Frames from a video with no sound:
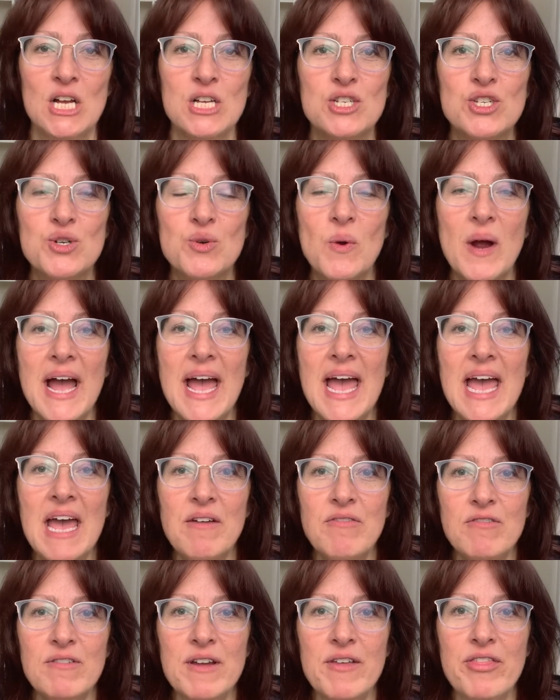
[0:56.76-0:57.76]
to
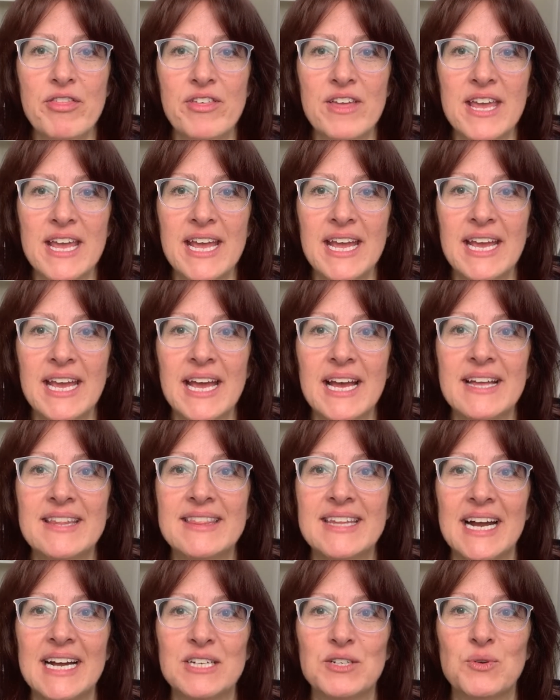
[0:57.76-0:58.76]
everything
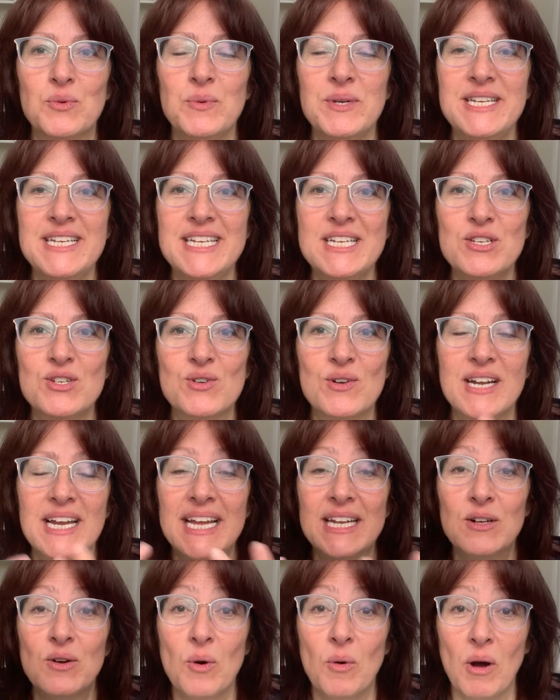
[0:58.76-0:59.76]
that we need to
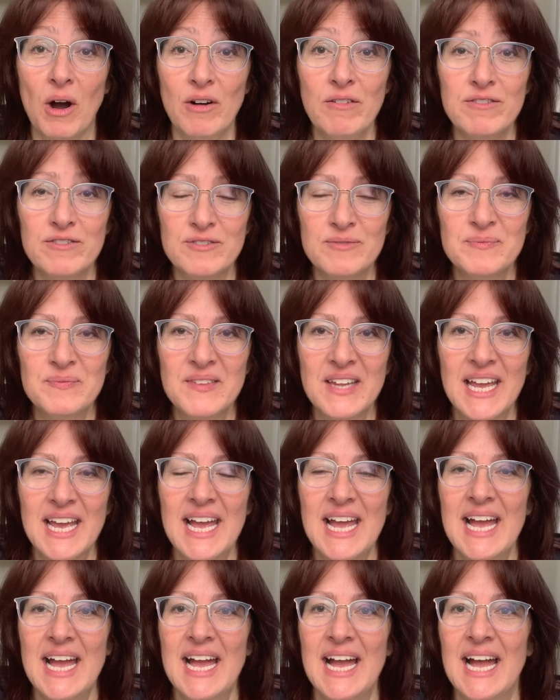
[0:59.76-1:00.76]
let go of
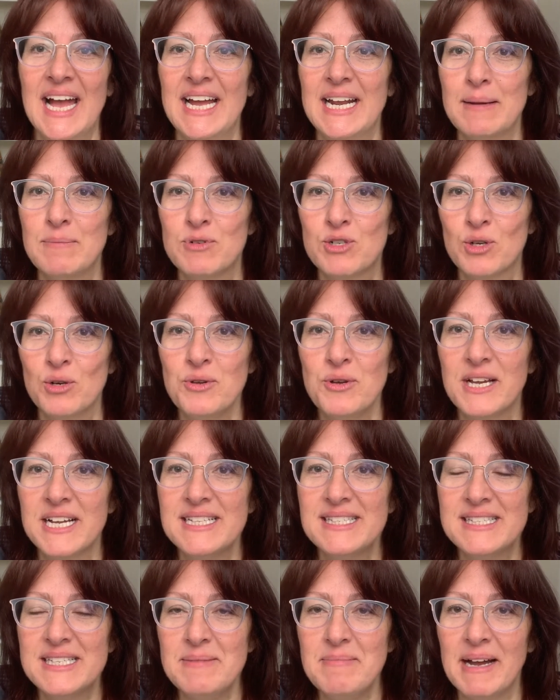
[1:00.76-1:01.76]
and I'm sure you
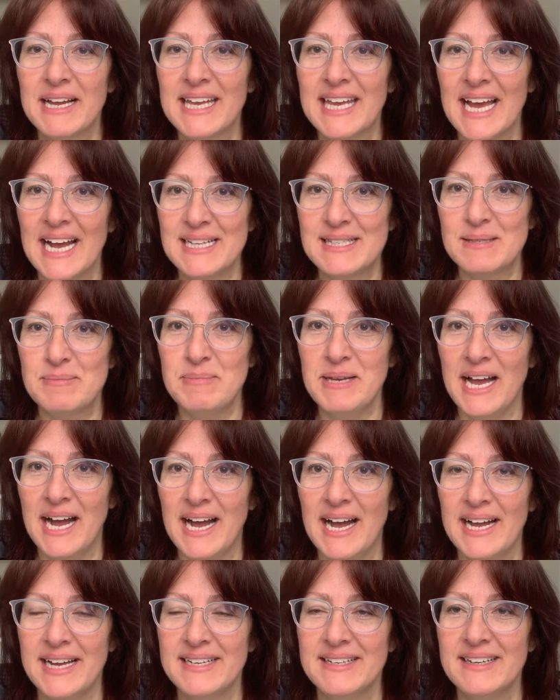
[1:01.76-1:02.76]
can see my cats
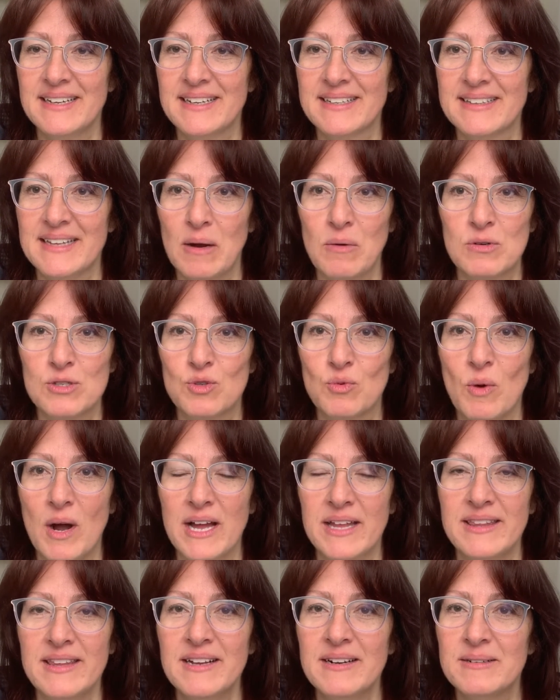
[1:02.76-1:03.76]
behind. There was
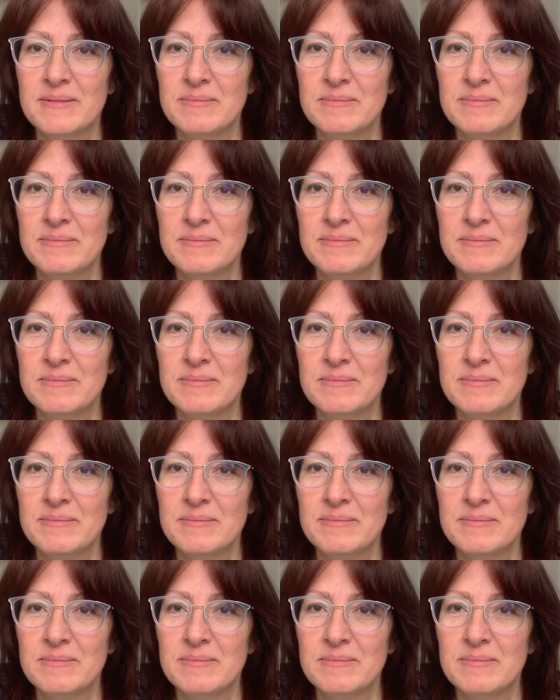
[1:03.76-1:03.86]
one,